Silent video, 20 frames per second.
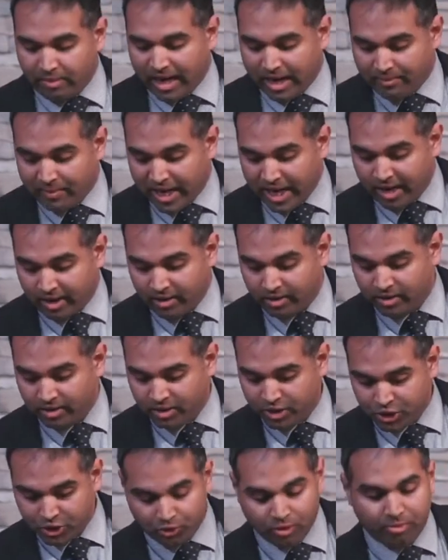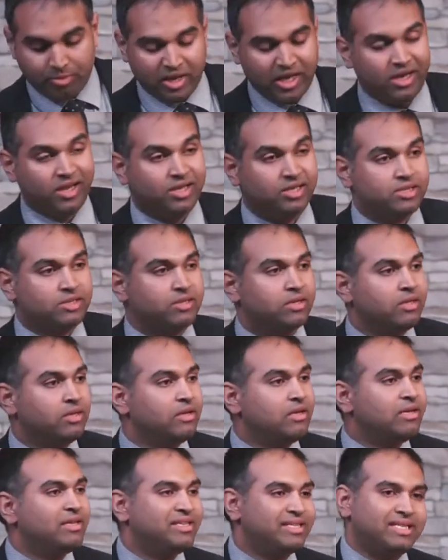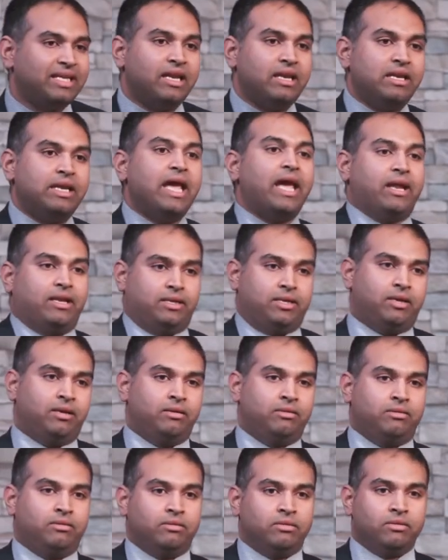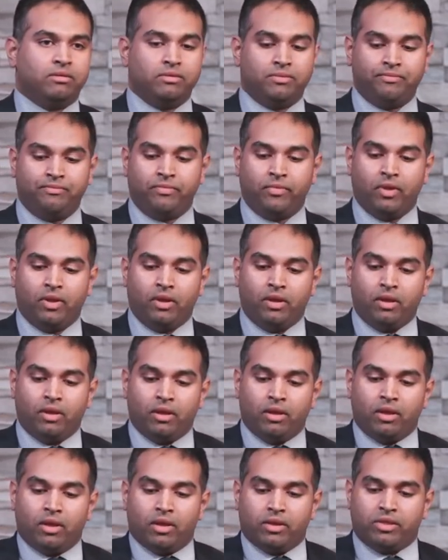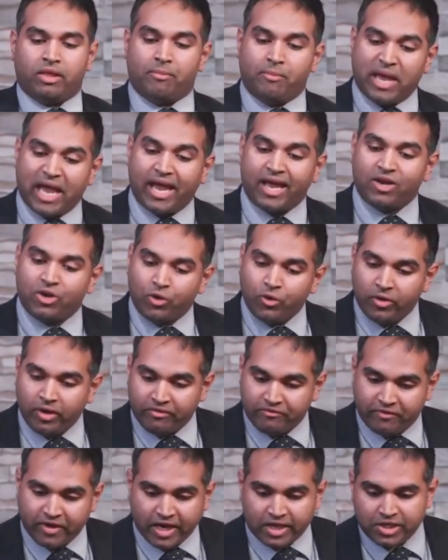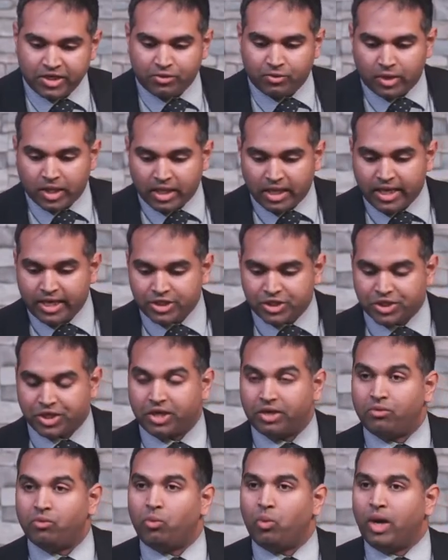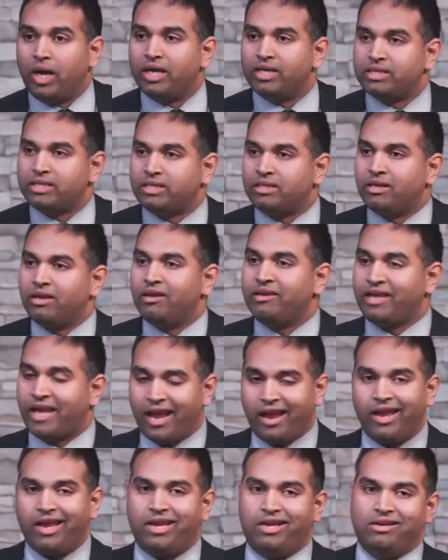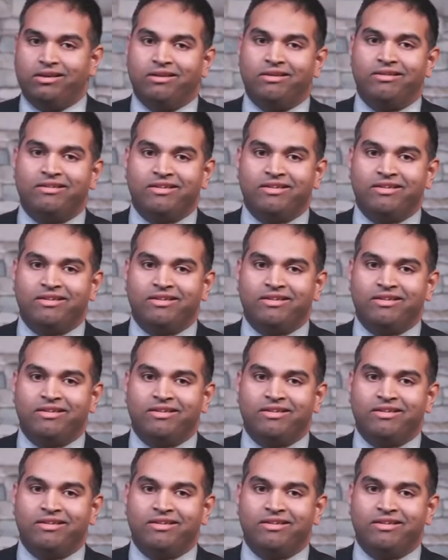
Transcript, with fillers: by man to appease sin debt. The man who invented religion was Cain,